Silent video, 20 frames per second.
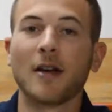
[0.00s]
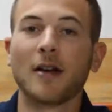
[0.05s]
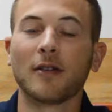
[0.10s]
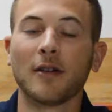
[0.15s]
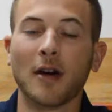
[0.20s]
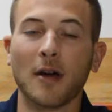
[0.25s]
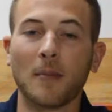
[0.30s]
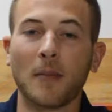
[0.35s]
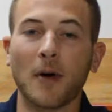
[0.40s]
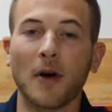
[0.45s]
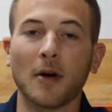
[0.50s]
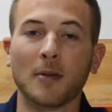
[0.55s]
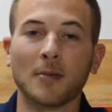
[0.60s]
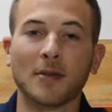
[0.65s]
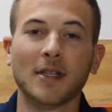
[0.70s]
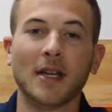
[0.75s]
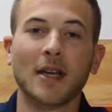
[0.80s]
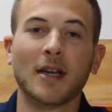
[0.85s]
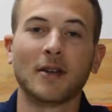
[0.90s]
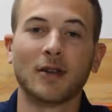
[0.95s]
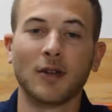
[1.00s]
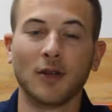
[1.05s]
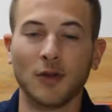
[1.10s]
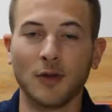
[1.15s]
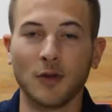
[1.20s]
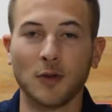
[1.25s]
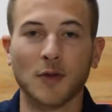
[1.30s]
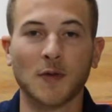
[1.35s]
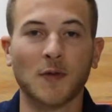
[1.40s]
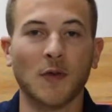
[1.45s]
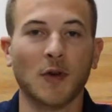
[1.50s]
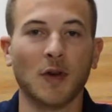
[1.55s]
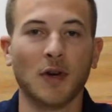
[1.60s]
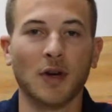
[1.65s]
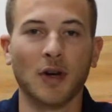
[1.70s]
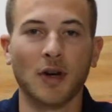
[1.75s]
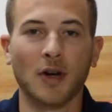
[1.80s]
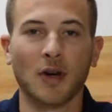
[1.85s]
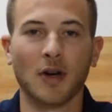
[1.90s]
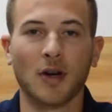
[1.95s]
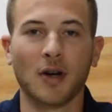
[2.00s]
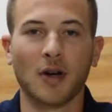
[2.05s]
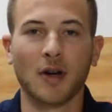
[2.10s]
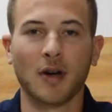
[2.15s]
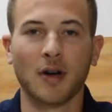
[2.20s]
light bulbs to use for your